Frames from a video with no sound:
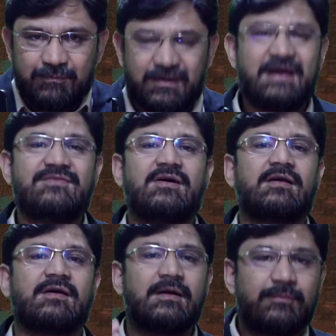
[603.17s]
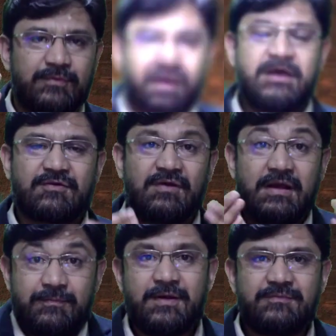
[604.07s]
planes are gripped,
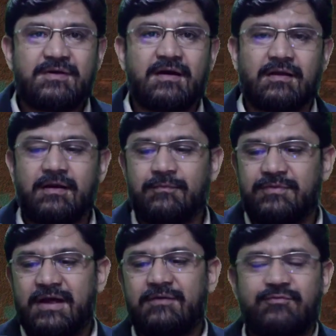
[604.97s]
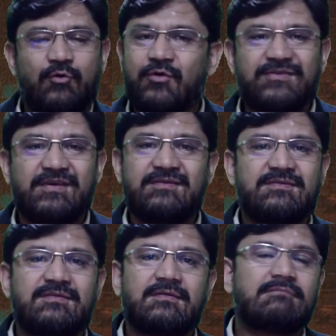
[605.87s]
equilibriums are gripped, then
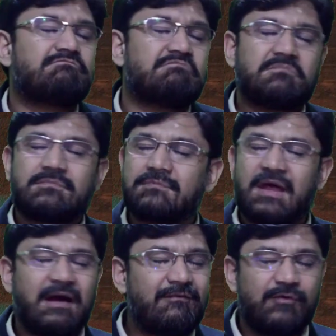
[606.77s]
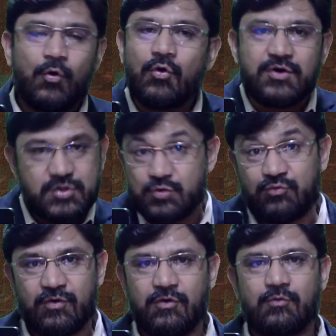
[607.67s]
forces have no issue
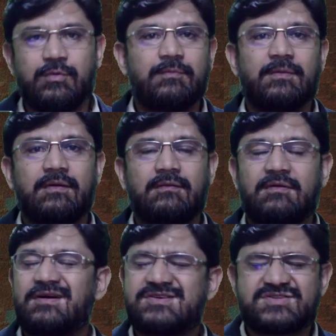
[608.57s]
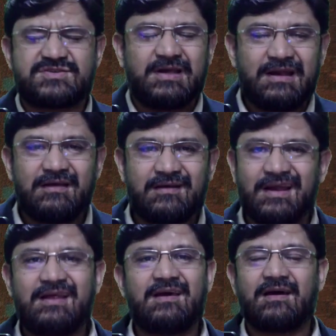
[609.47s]
for you people. It's
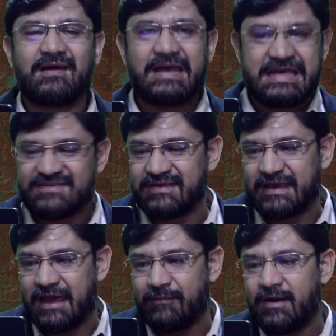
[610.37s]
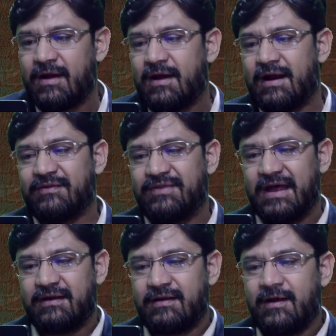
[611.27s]
really a easy game. And
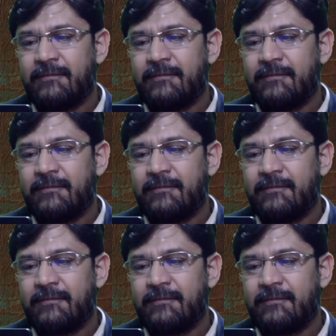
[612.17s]
then